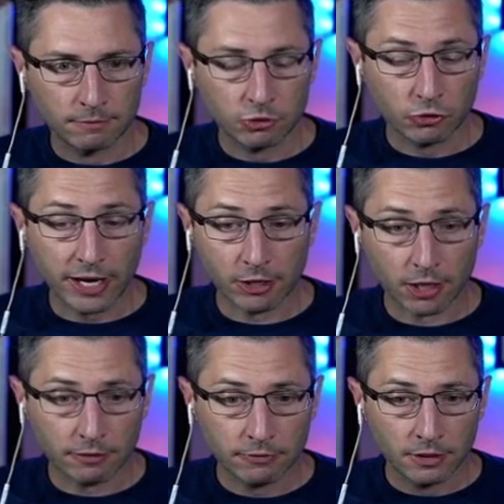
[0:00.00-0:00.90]

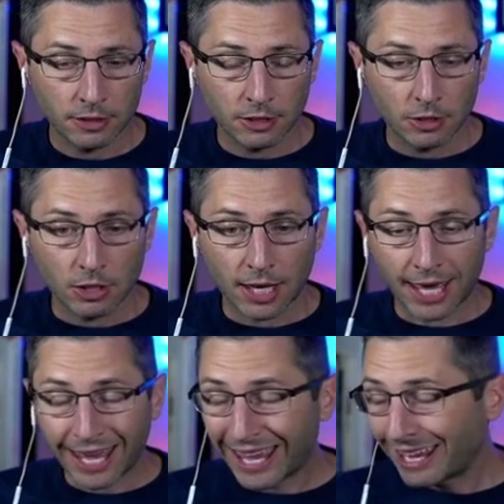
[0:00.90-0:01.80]
trade-off
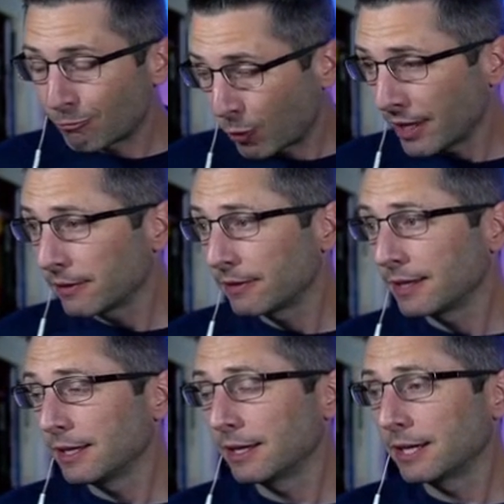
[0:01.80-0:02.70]
with
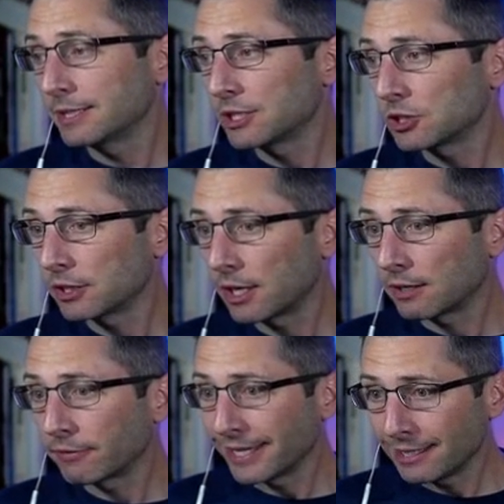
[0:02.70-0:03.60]
the addition
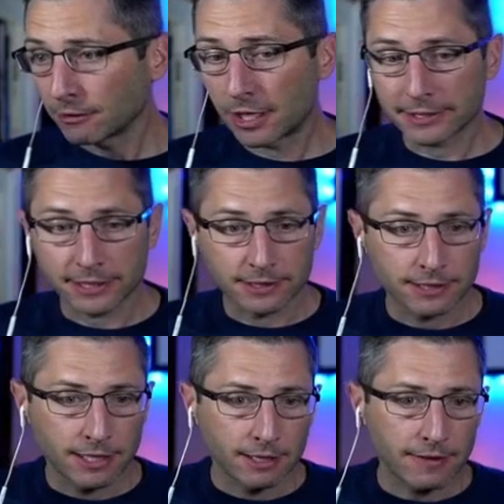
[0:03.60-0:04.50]
of heat losses
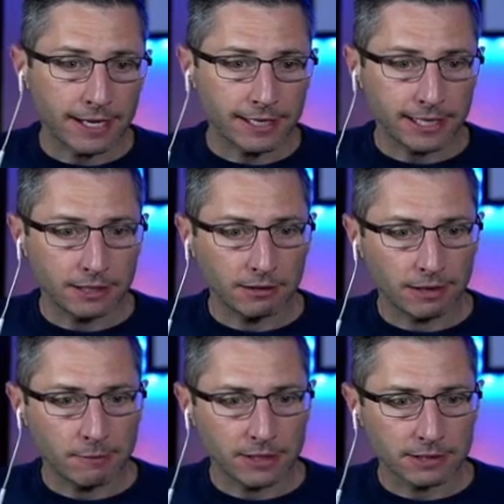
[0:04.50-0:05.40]
that again
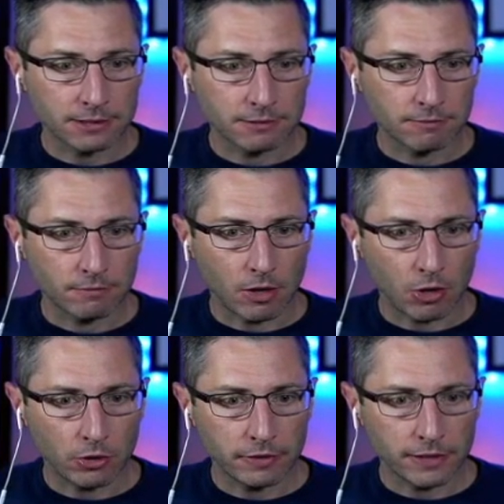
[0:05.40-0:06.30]
limits
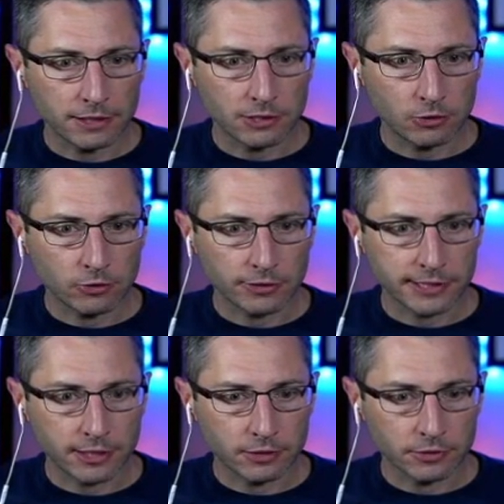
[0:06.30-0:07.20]
all of these solar
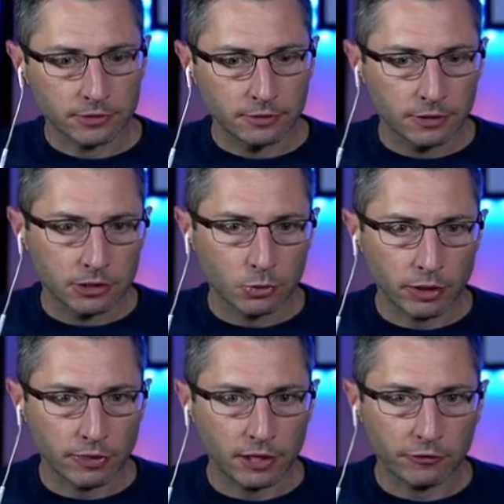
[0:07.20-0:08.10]
cells to a
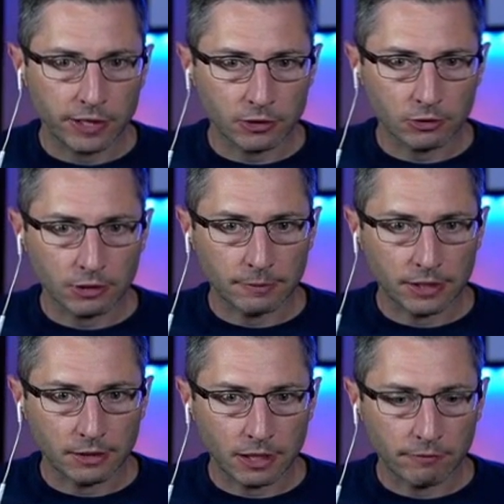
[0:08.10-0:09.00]
theoretical
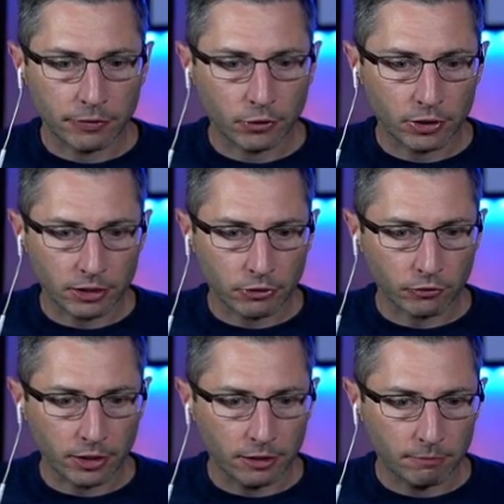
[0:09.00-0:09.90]
limit of
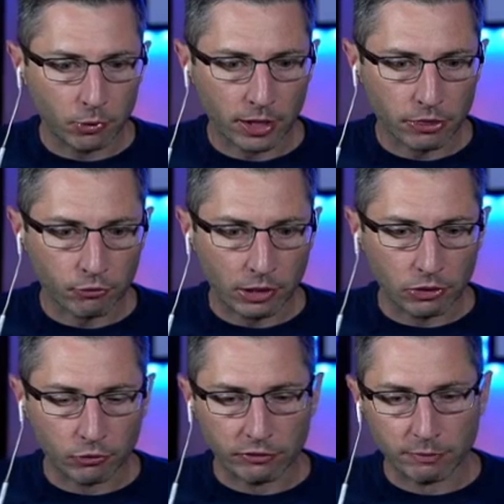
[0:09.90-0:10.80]

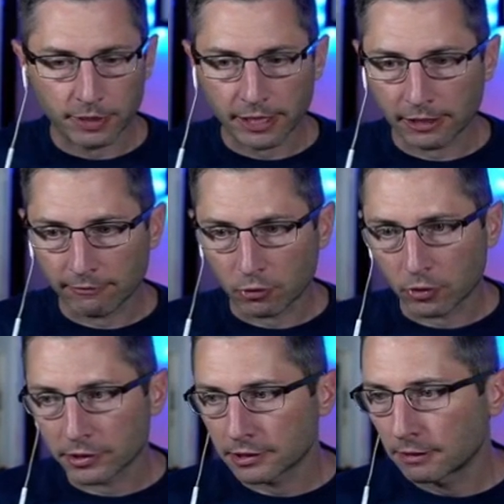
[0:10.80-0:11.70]
33.33, repeating, of
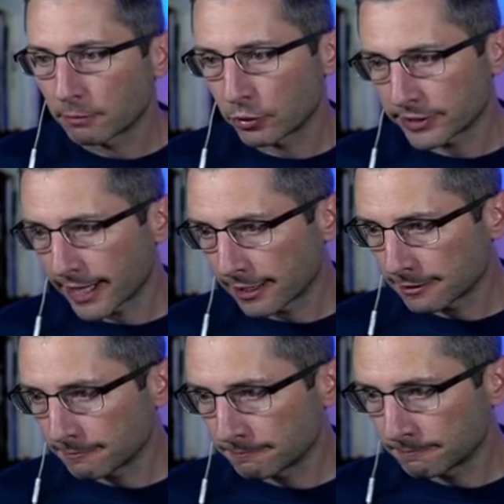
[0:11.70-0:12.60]
course, percent.